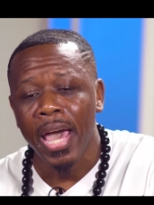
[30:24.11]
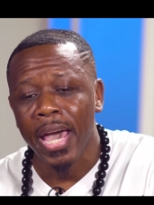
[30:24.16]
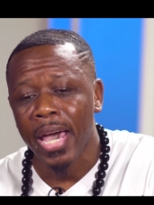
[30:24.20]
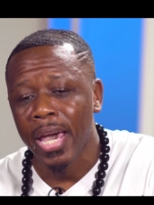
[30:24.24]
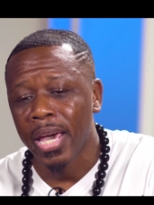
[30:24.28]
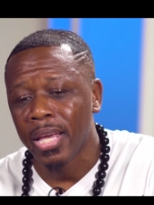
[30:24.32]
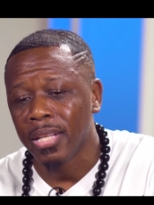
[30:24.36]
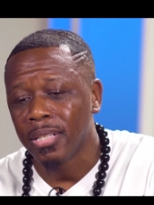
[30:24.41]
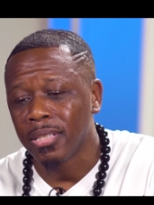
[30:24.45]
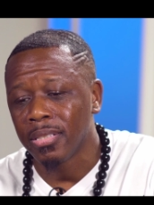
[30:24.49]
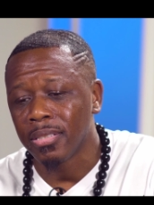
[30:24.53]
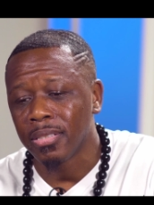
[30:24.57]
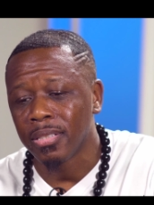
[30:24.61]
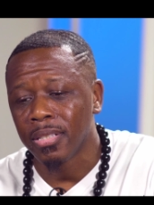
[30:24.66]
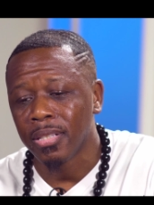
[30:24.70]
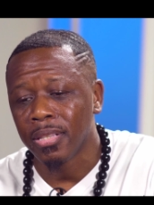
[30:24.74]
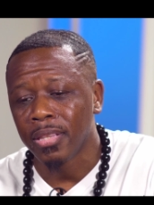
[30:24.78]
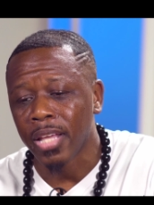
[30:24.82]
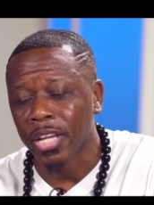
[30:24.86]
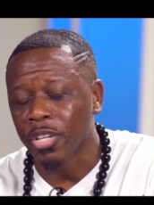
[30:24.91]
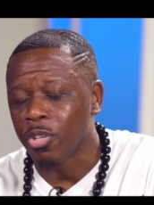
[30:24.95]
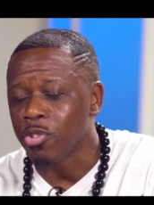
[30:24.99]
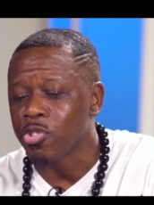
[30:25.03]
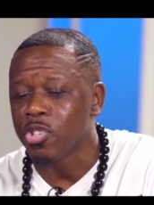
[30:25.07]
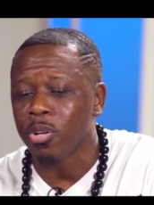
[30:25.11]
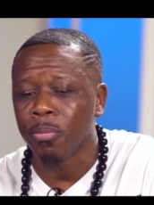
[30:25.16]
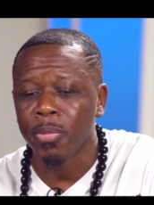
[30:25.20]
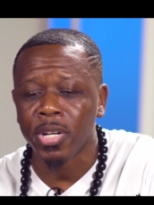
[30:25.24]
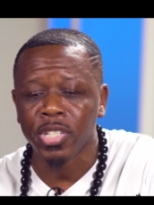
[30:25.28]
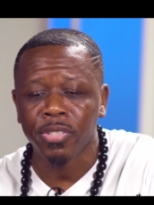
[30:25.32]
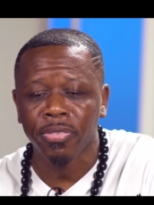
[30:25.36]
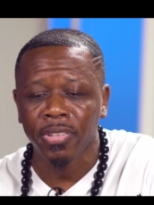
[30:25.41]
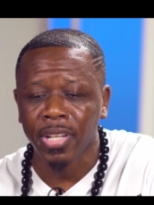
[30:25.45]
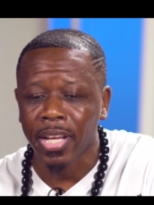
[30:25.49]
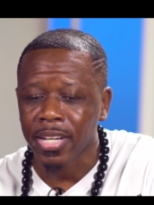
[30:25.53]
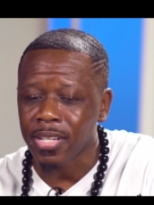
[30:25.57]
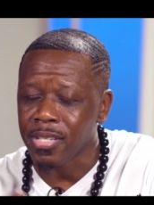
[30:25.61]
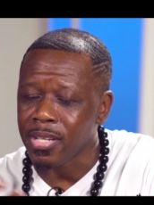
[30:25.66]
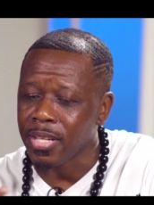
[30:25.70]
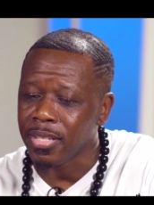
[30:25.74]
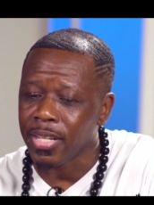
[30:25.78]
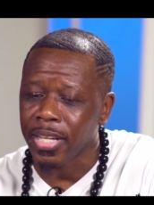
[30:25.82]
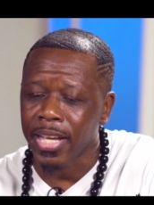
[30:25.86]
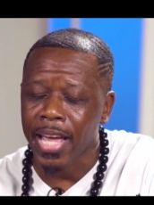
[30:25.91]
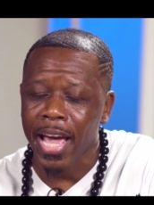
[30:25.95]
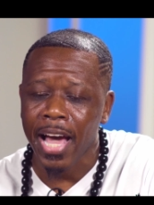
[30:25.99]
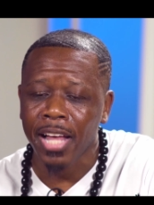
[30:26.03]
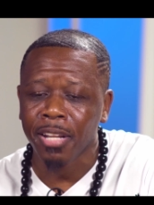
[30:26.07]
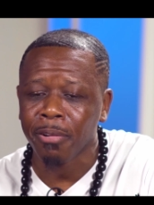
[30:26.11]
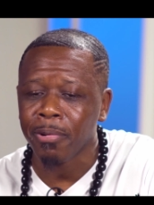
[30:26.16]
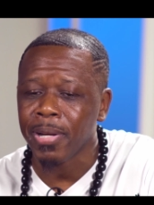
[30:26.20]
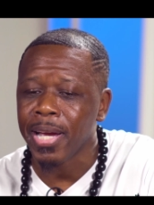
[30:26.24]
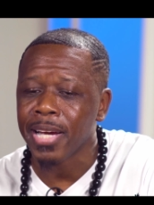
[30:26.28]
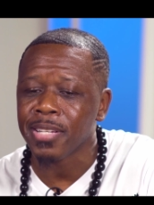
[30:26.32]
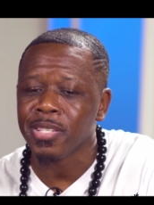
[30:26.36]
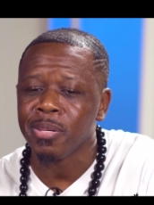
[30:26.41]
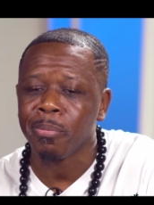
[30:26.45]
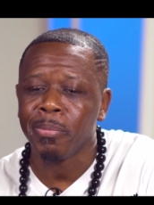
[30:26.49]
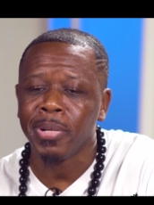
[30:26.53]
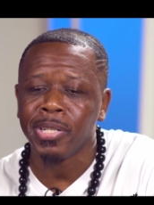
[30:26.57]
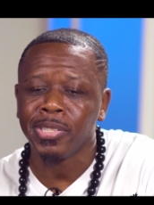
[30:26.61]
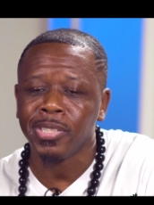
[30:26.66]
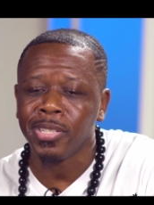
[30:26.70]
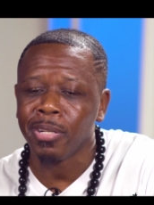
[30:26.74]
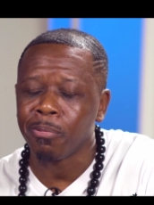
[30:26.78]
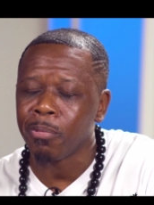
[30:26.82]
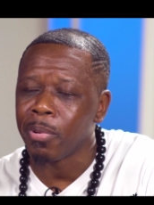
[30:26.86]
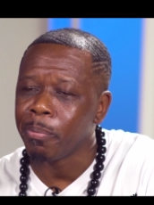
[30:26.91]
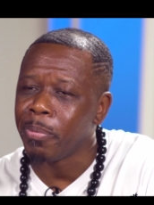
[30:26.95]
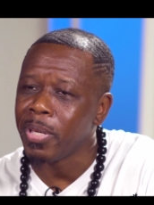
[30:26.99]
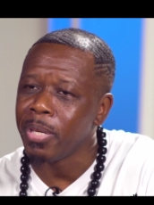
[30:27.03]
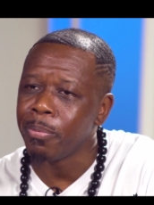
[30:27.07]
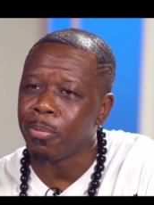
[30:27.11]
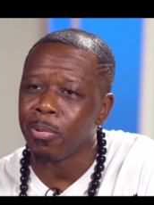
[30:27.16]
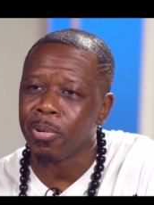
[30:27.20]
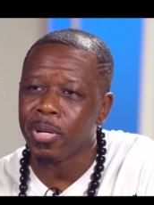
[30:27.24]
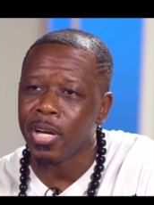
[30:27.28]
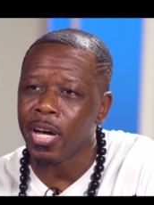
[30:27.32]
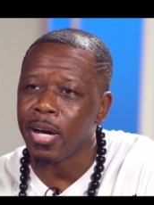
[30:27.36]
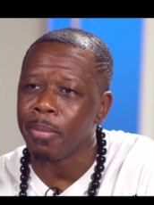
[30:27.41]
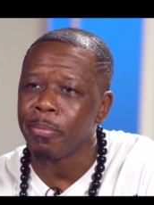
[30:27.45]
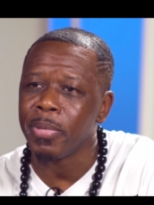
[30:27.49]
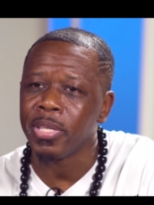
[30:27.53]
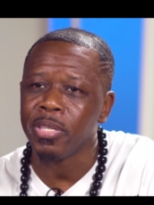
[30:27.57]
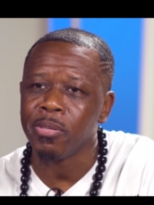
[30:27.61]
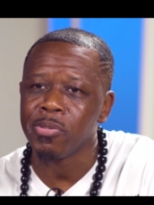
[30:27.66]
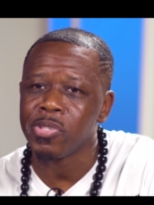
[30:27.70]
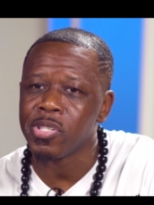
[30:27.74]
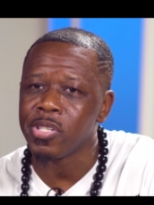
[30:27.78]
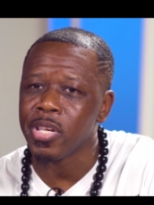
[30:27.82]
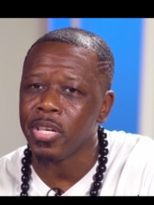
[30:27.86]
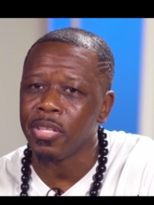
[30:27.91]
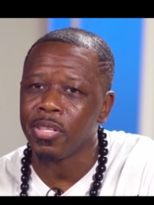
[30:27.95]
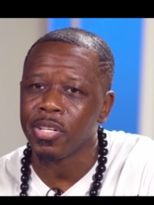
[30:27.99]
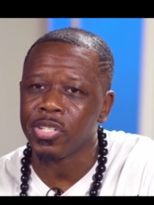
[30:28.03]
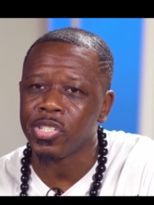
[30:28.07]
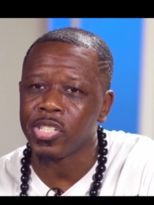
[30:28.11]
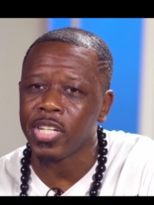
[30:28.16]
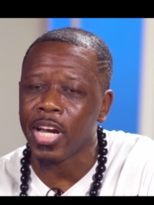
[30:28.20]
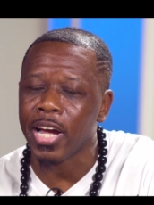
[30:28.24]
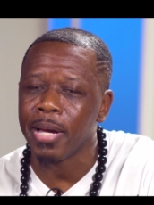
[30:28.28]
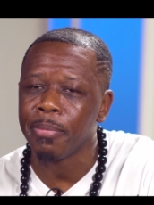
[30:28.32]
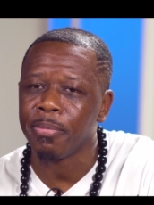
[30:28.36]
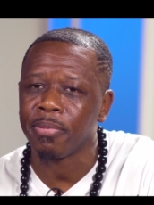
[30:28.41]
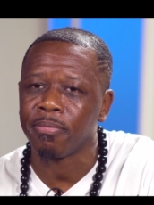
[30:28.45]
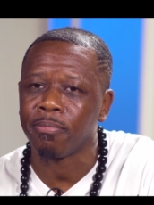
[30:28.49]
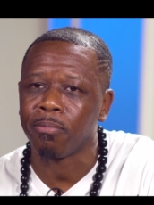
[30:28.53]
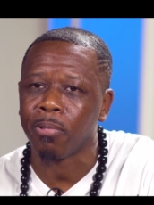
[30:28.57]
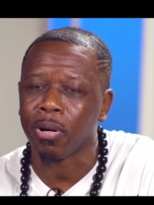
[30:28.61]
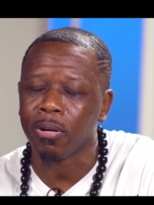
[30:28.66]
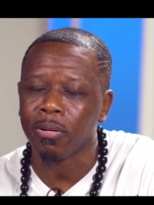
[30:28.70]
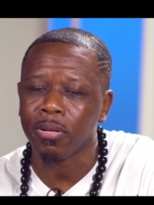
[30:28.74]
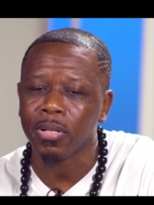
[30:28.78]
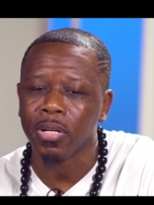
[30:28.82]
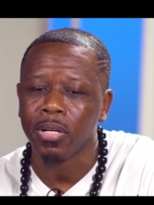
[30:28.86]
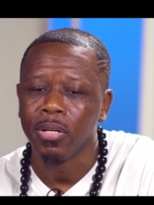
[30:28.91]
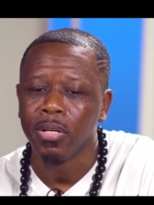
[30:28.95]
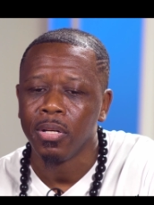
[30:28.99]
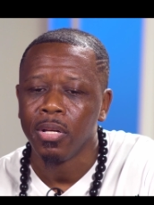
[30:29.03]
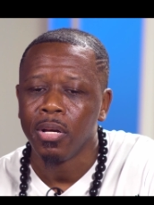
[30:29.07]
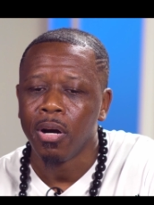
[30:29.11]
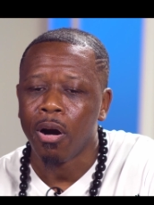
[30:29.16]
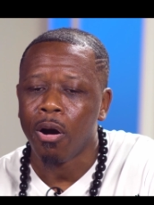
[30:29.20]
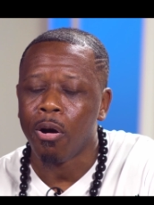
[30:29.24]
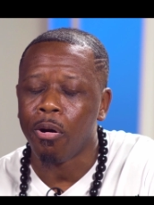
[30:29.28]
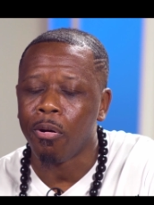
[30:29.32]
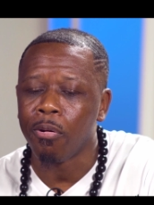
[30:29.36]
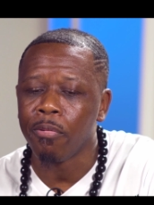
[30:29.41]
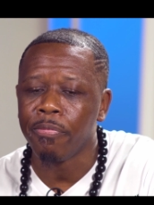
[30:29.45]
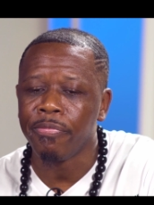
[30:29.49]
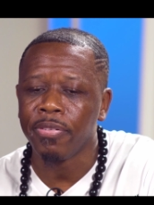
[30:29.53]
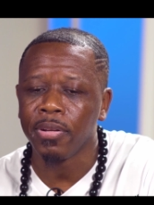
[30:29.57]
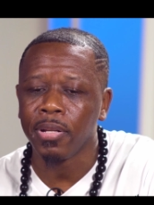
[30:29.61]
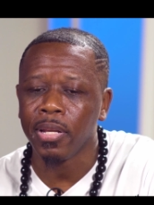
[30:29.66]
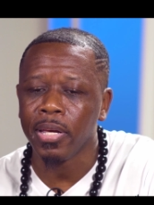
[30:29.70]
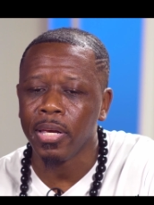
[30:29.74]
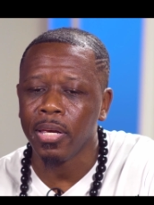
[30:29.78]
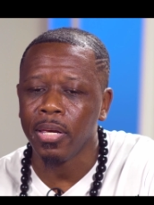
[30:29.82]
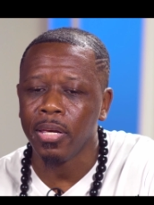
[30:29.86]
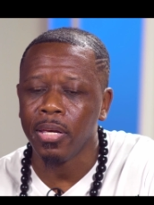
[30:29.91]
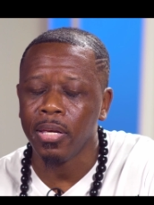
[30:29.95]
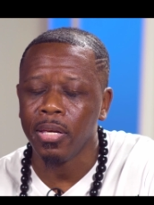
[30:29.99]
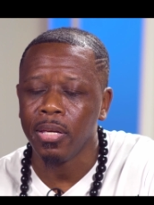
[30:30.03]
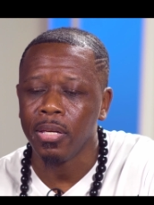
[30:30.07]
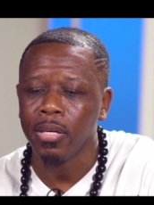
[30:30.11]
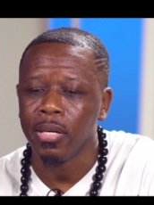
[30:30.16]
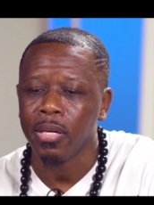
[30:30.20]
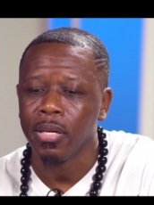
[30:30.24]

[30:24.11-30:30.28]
And thank you so much for, like I said, the gallery exhibition. And when people come and you see this type of work, hopefully